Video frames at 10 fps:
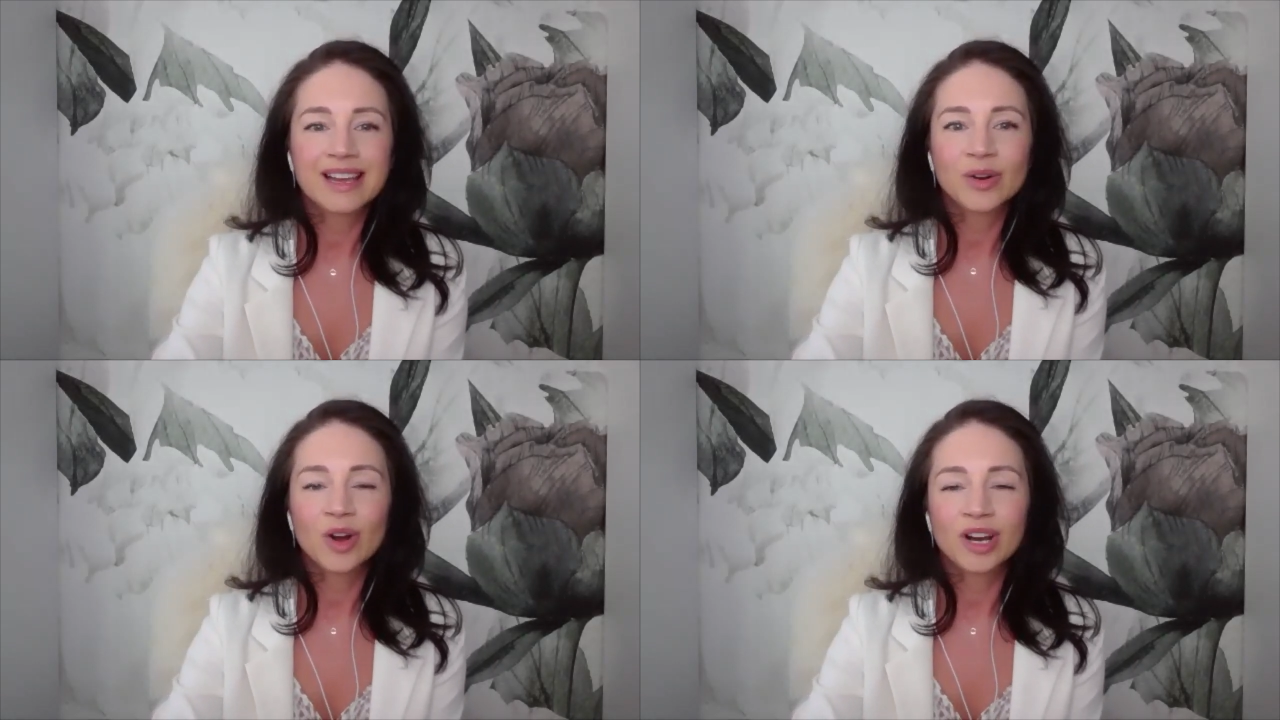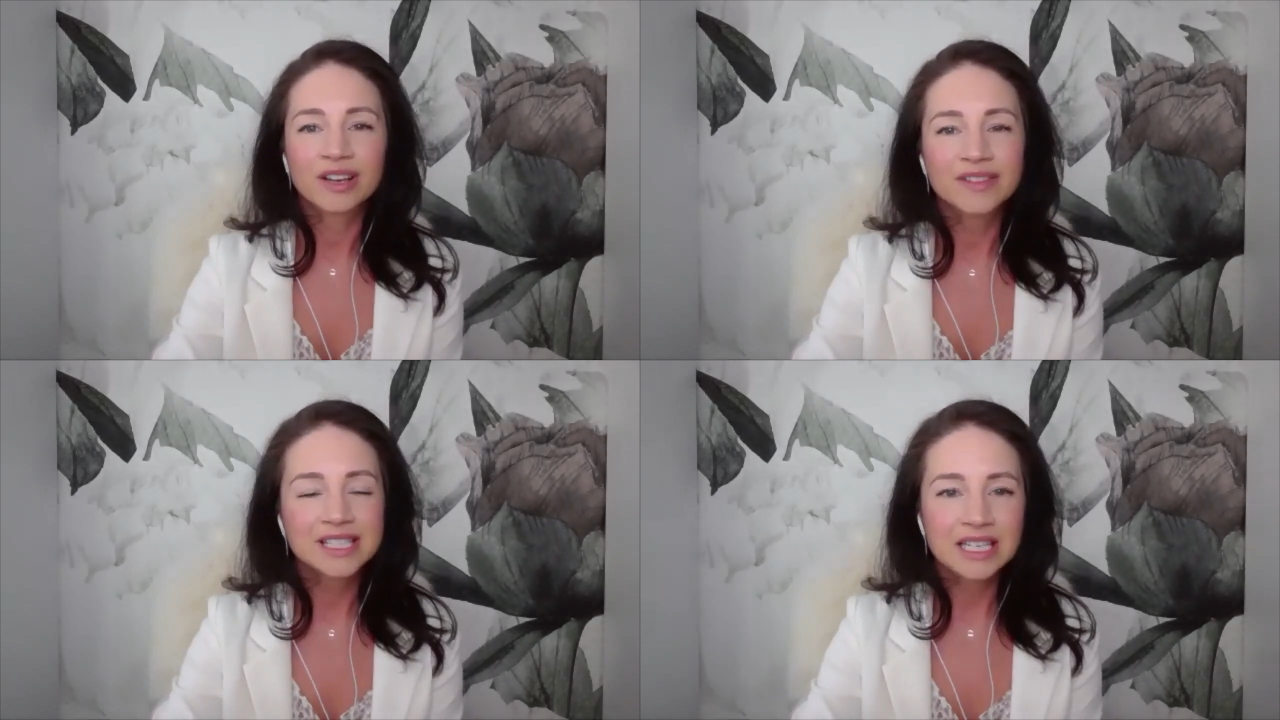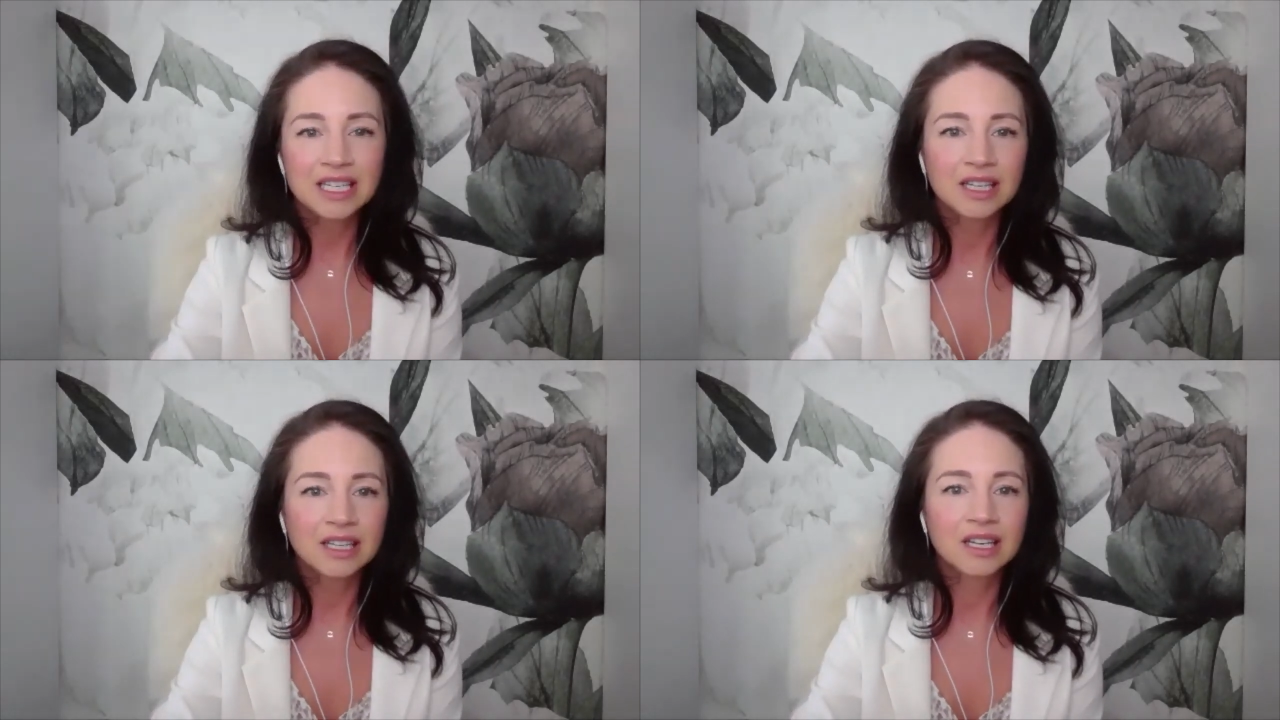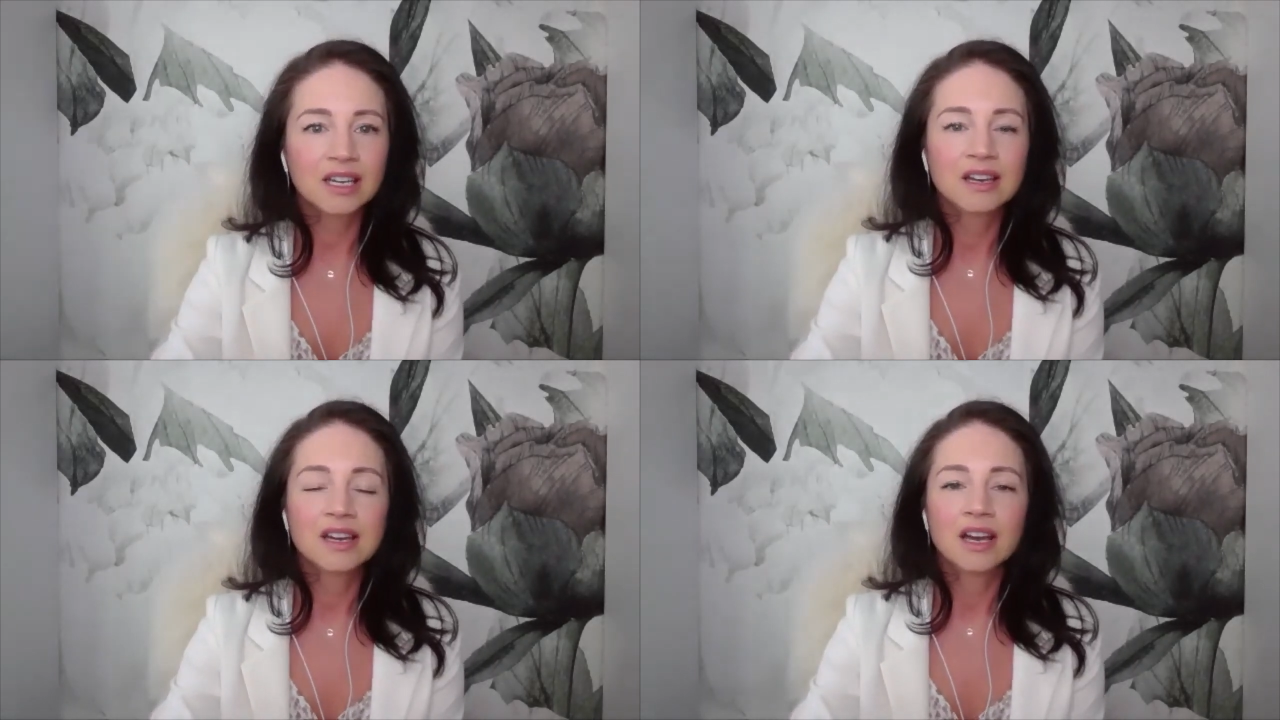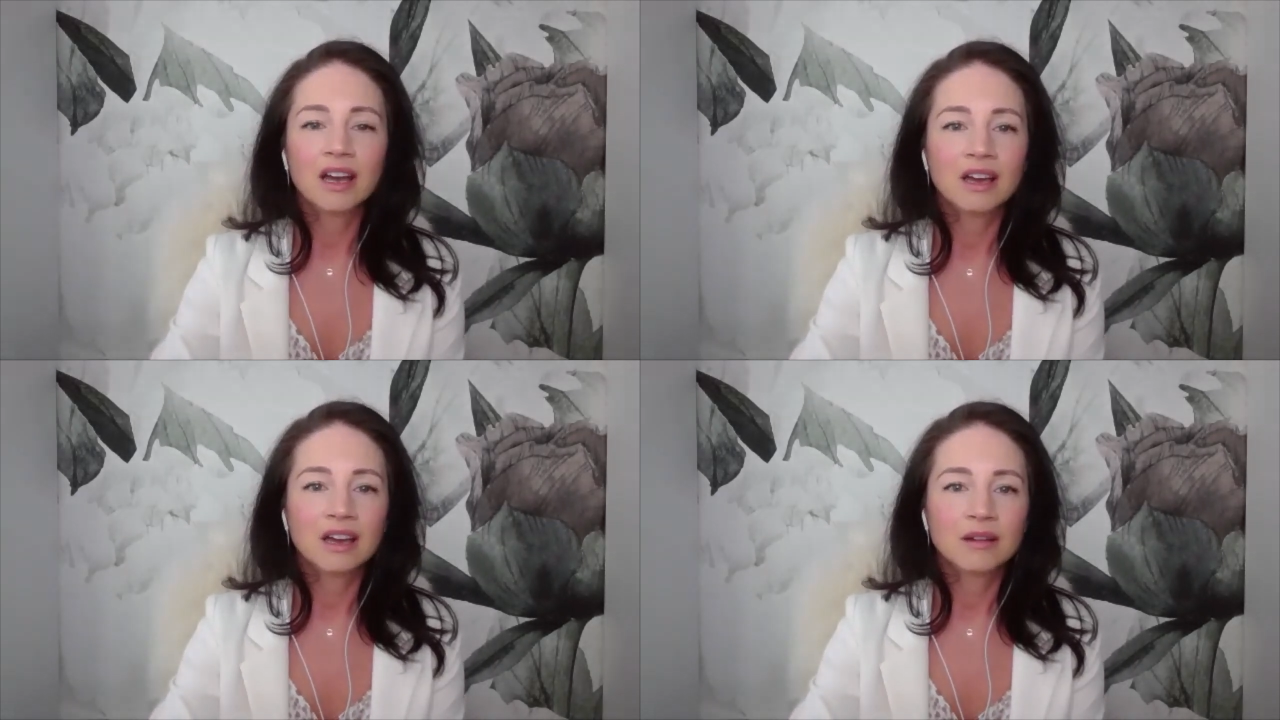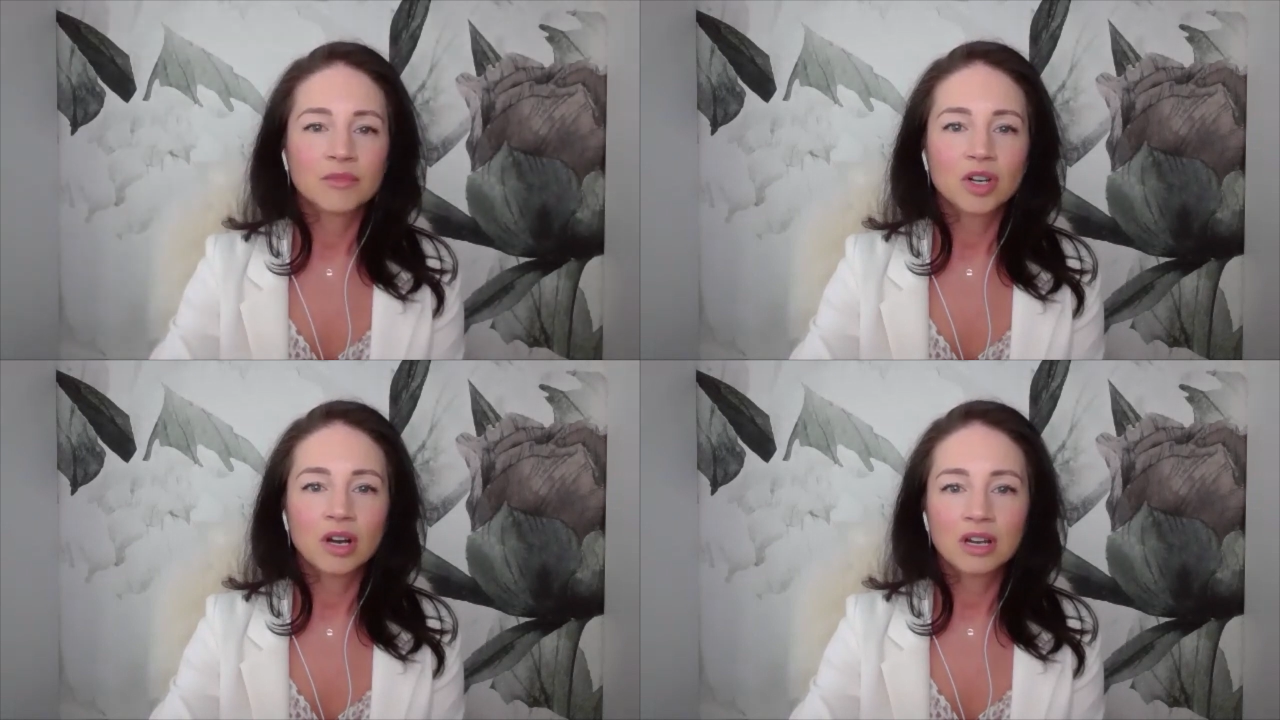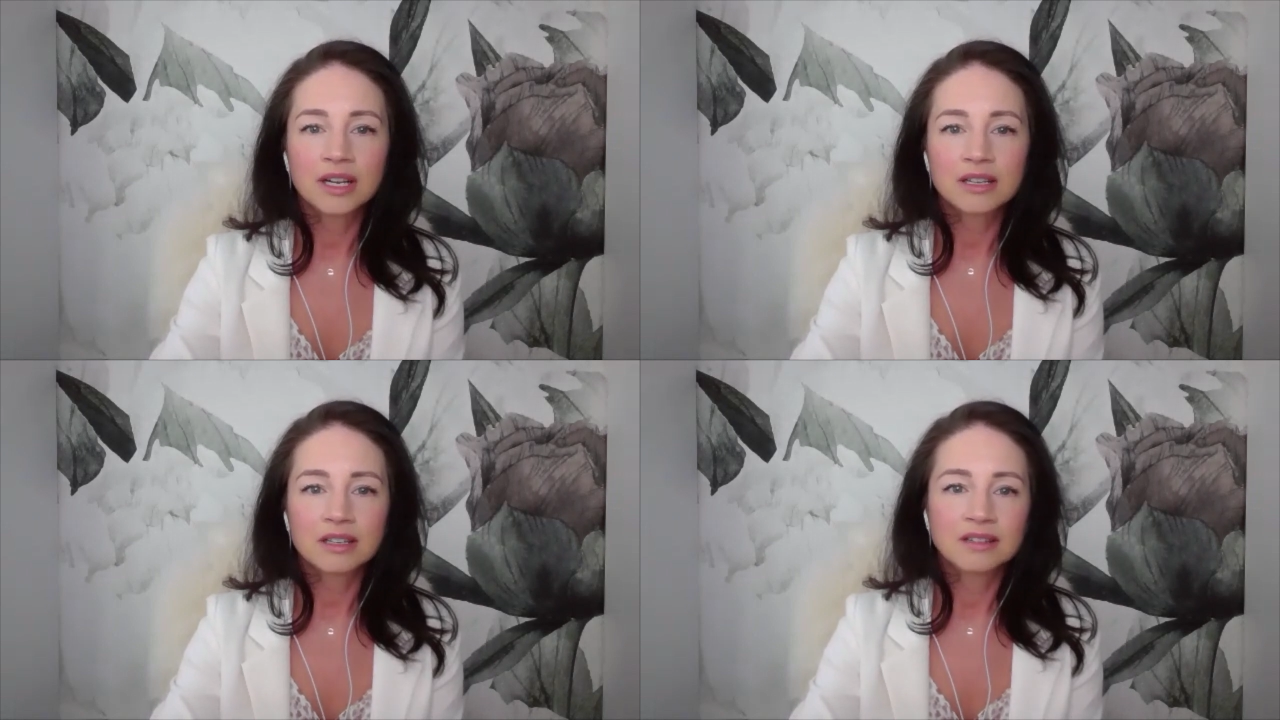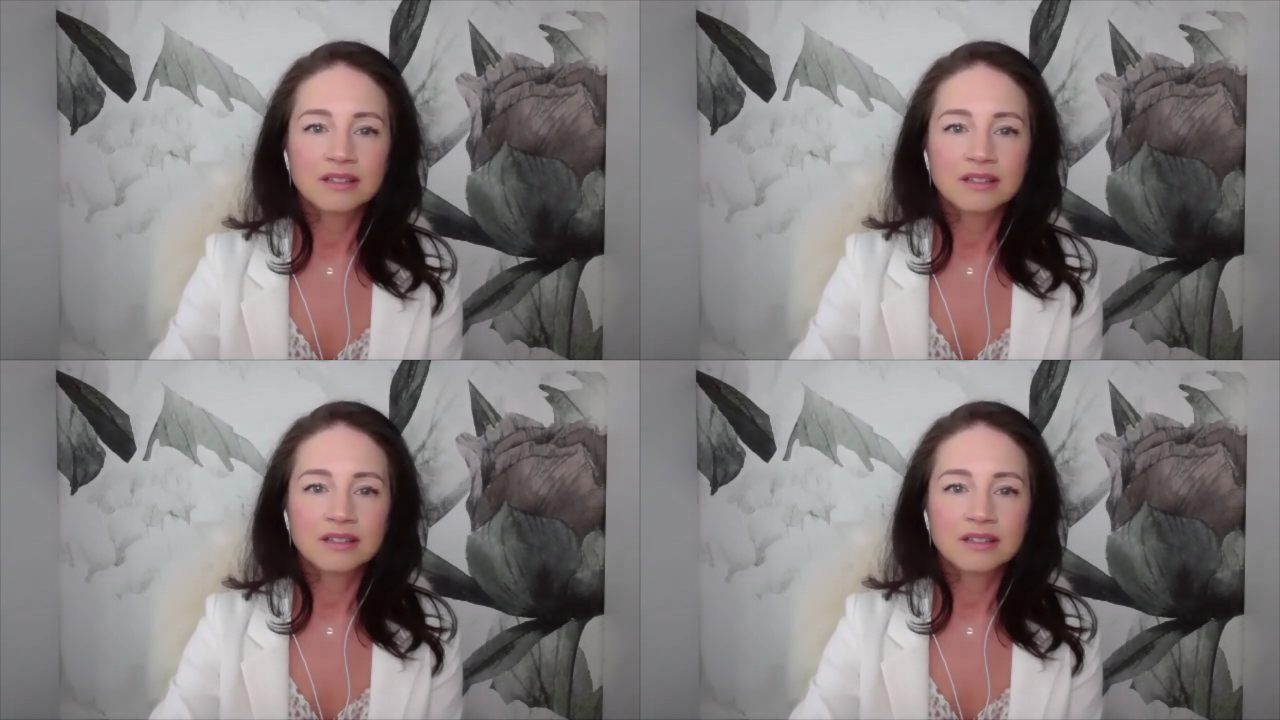like chronic fatigue, chronic